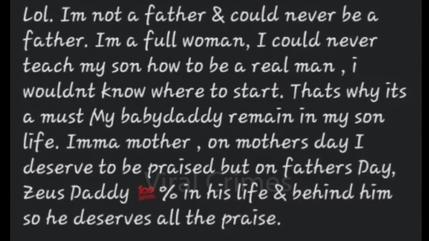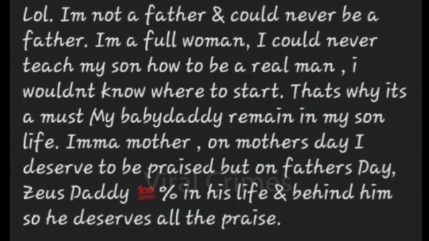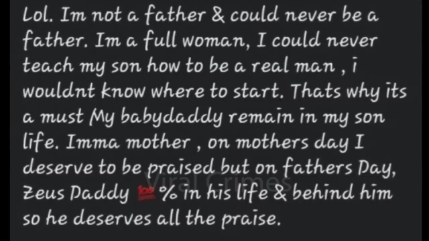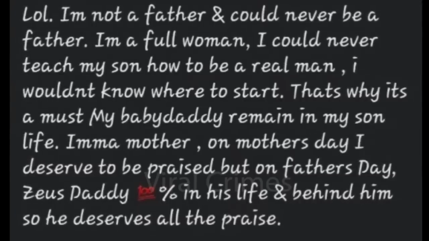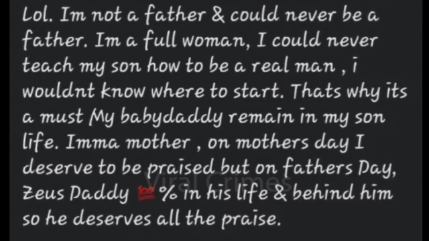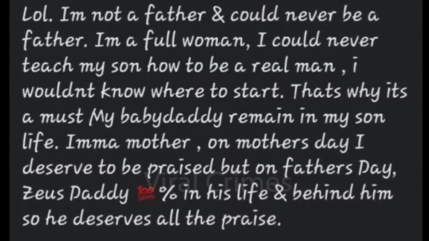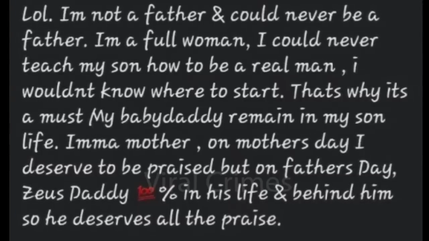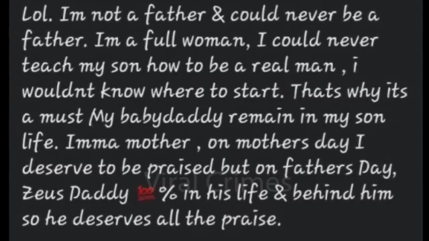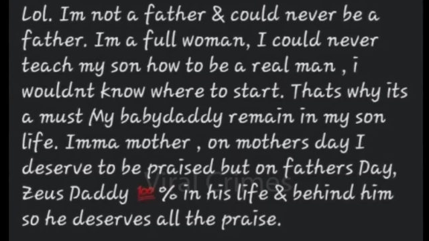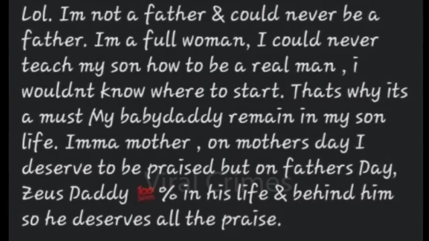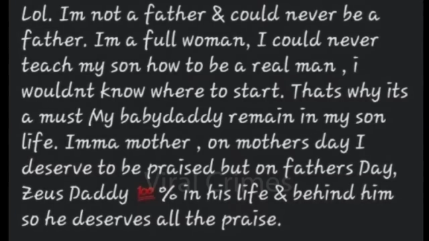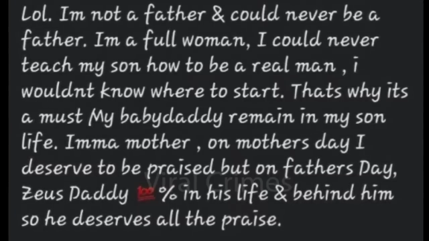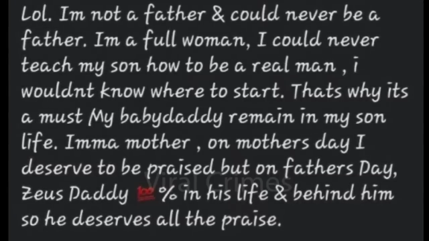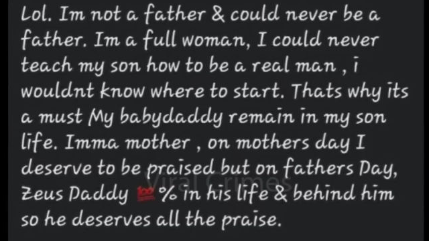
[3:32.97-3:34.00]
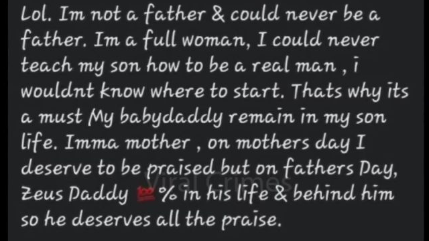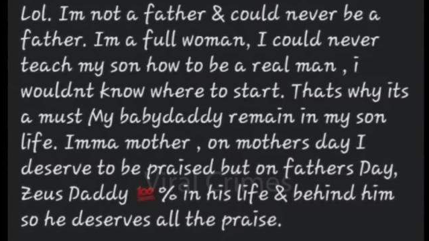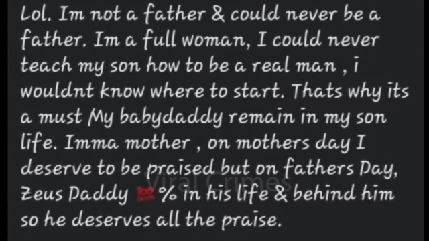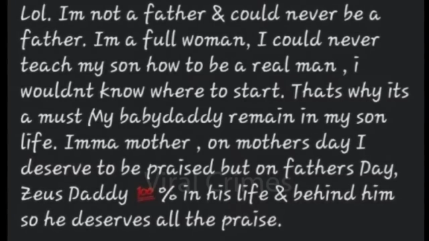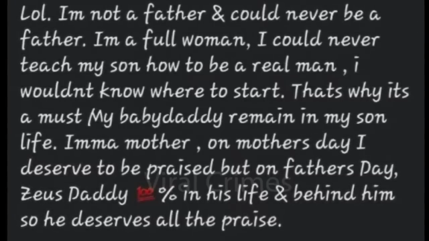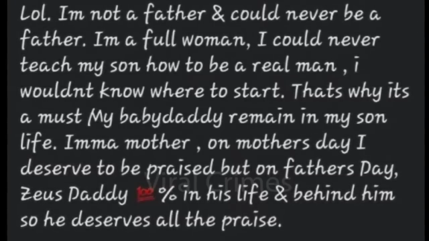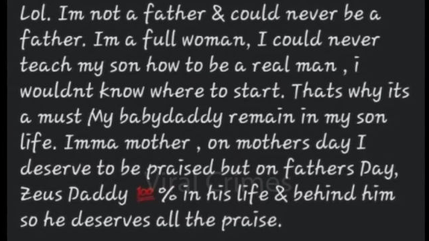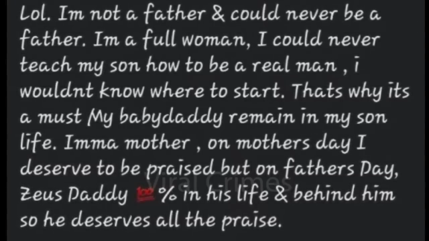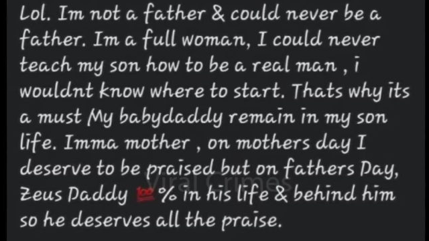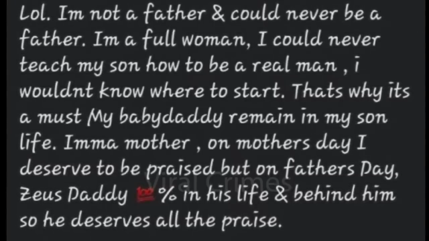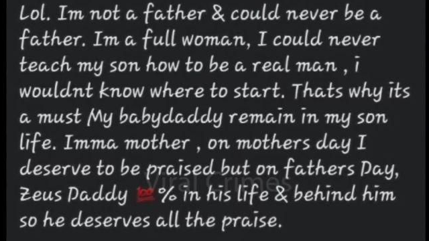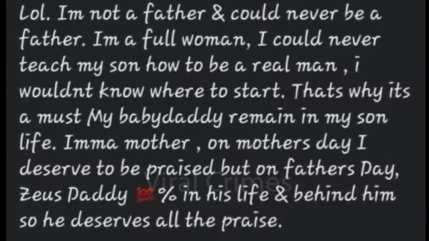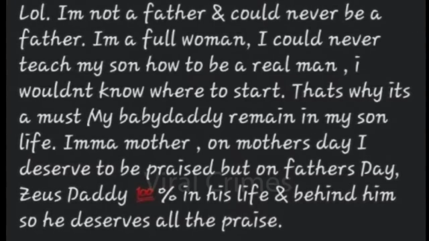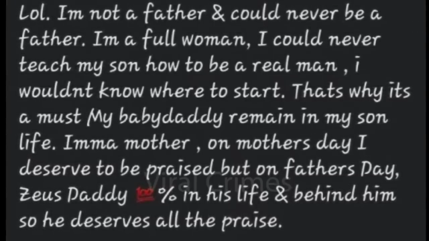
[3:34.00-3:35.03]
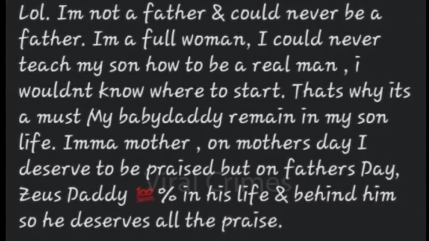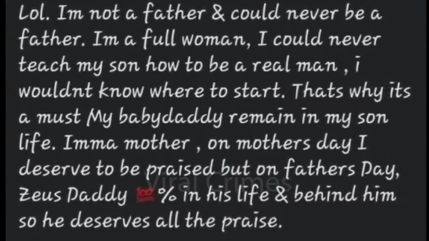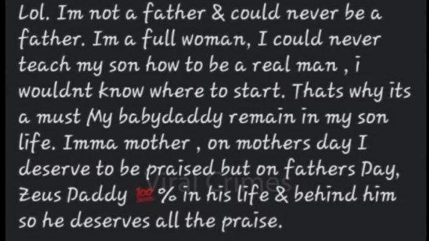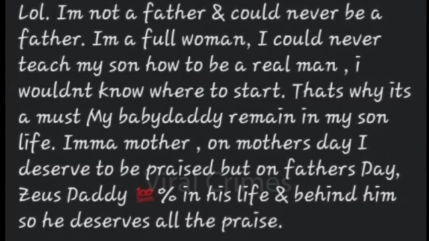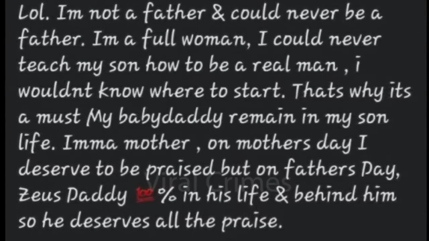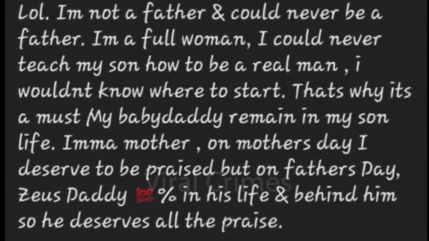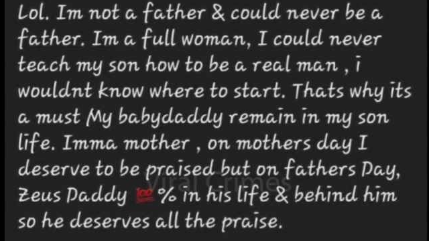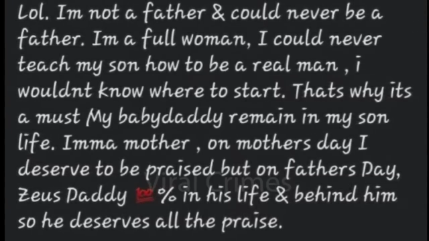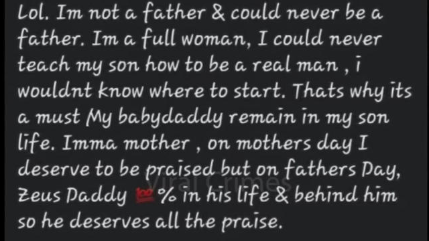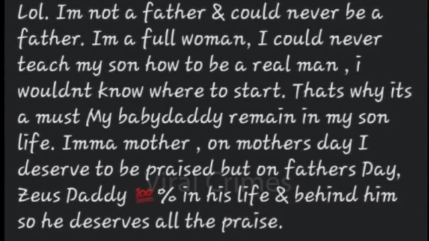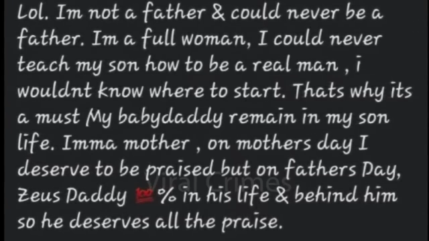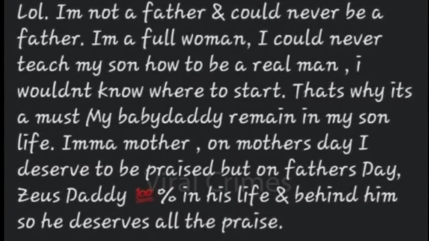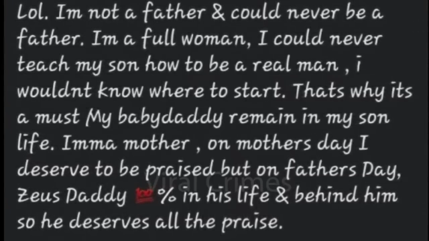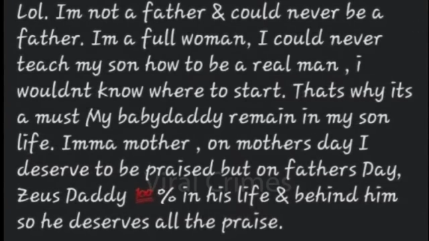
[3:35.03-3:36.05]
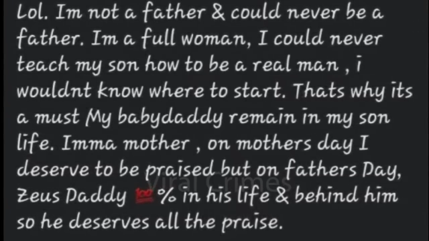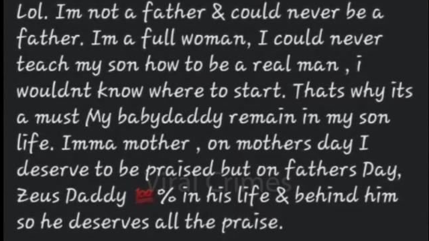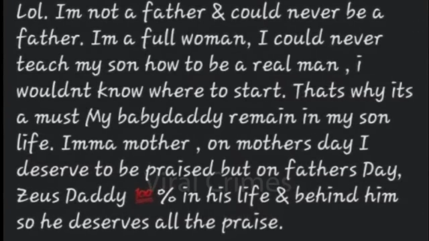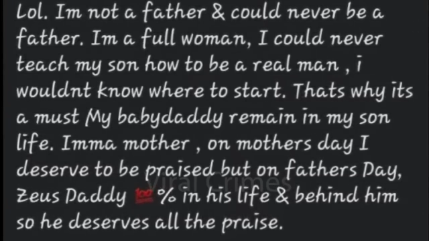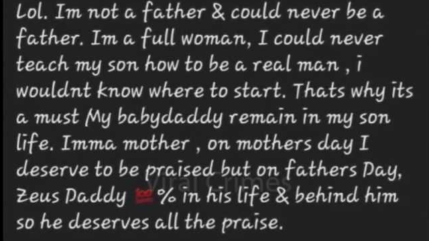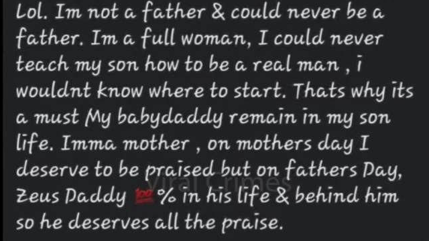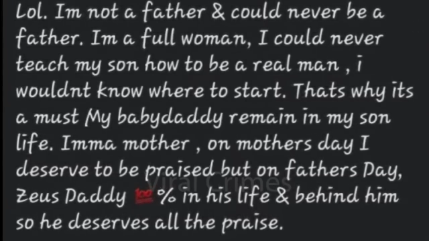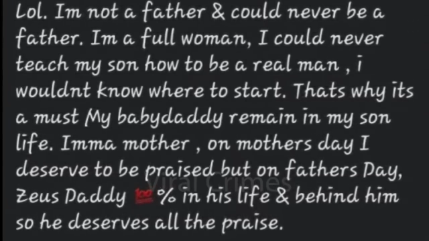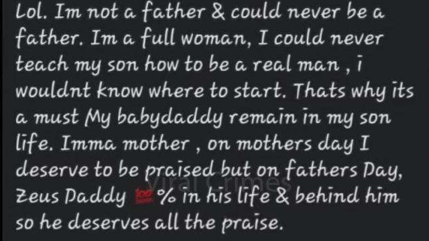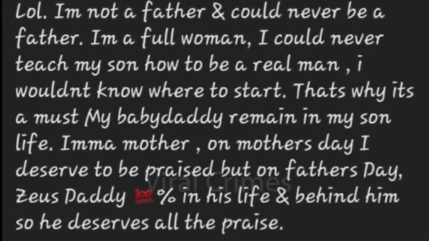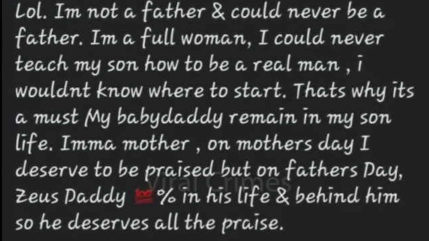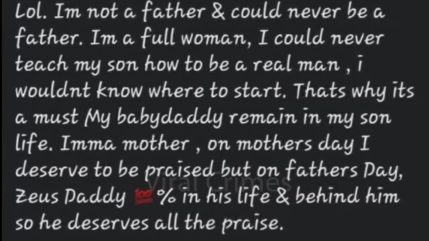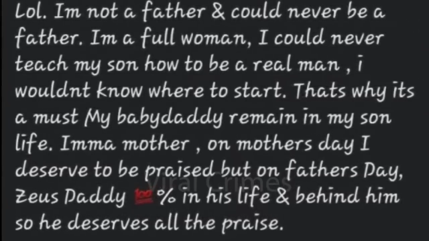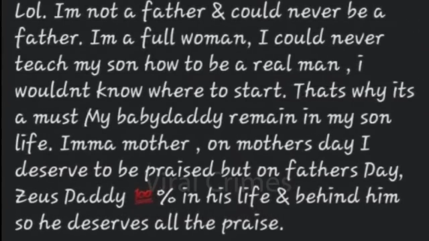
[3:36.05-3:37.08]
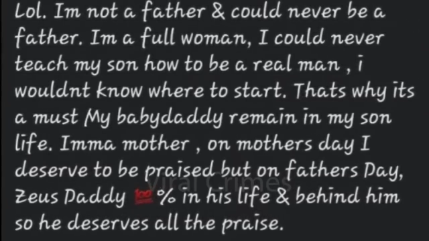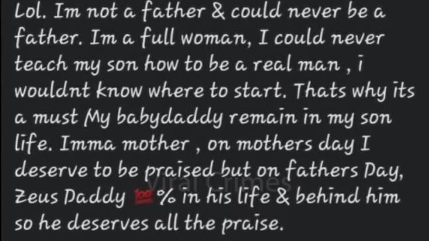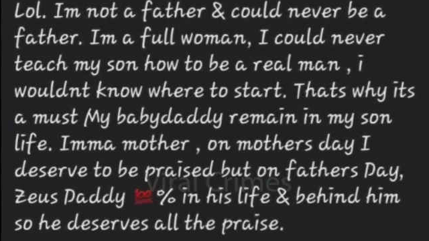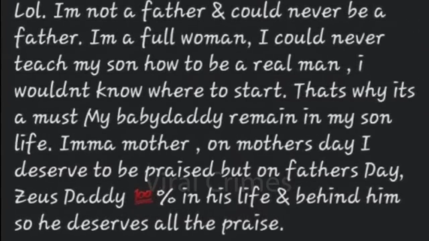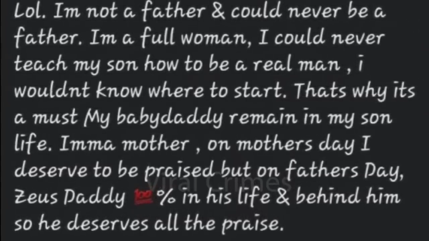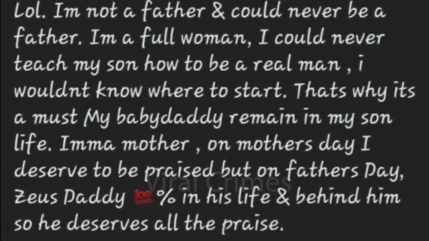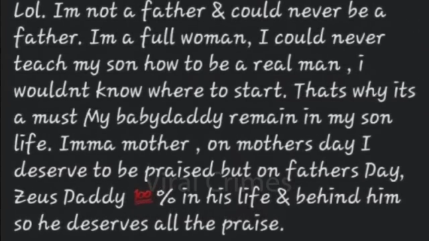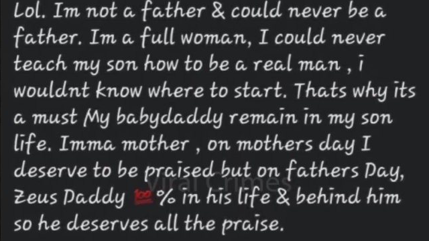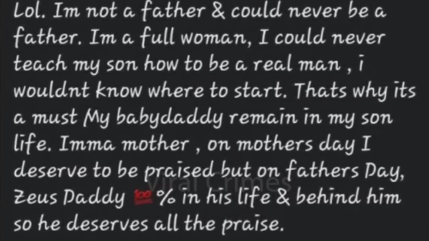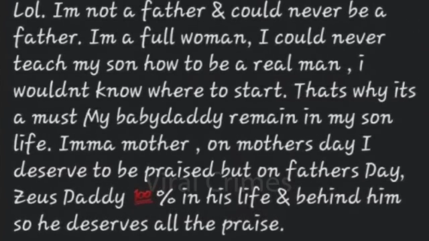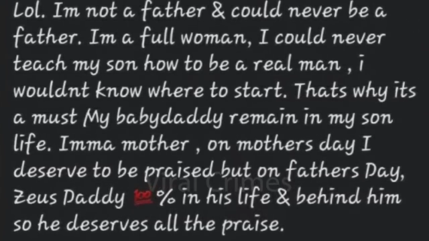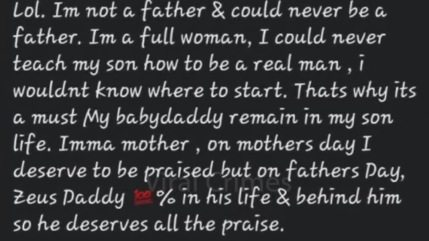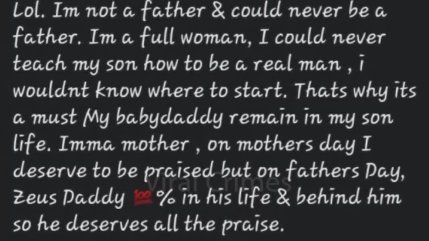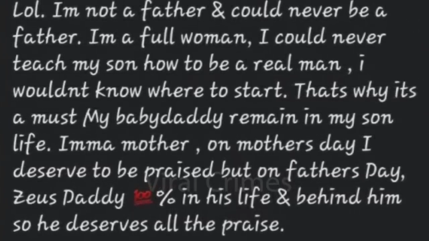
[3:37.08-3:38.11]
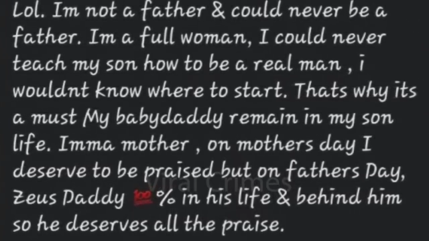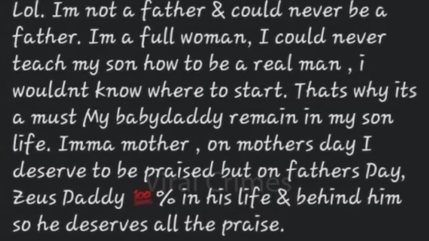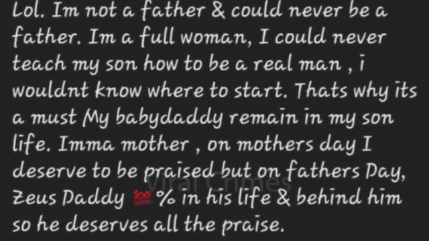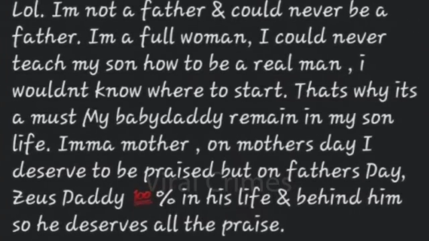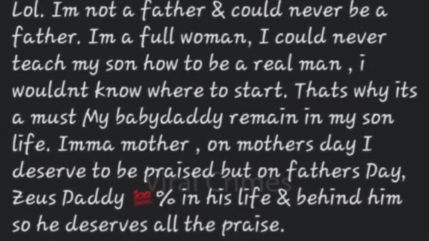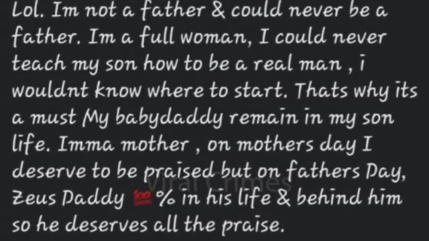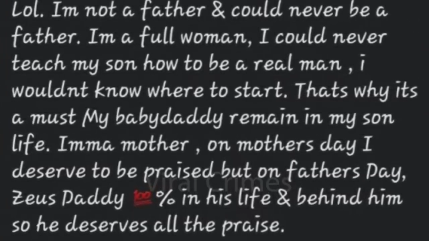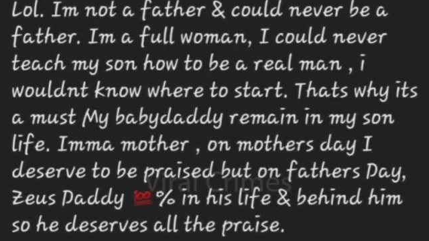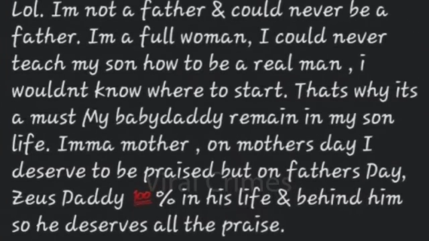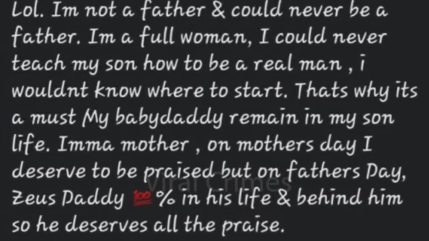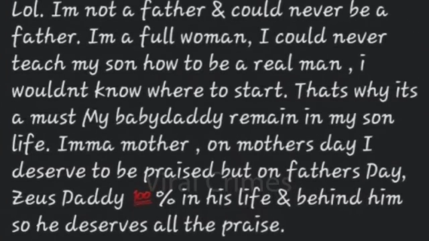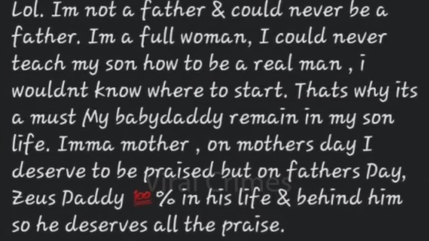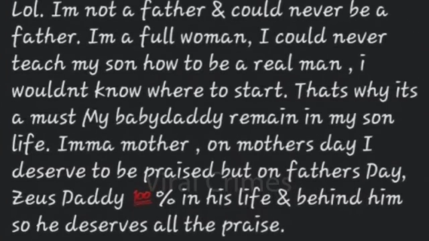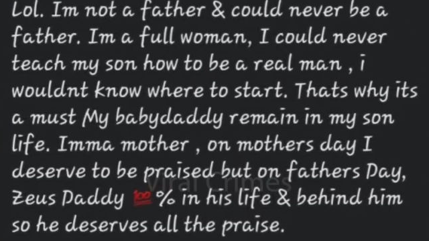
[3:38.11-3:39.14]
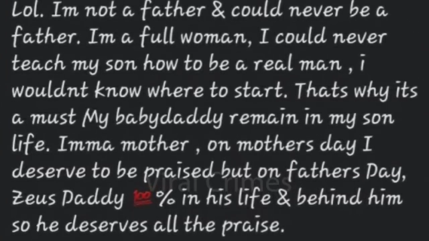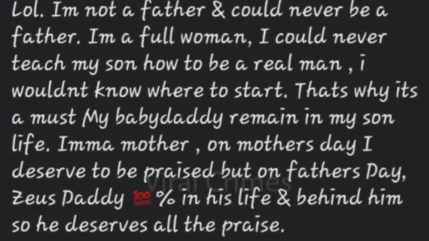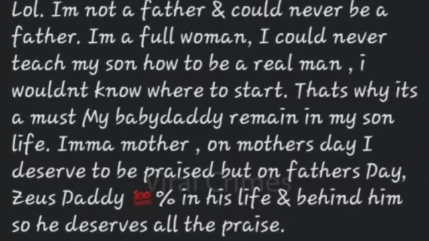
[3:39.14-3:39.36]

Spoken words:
(no speaker visible)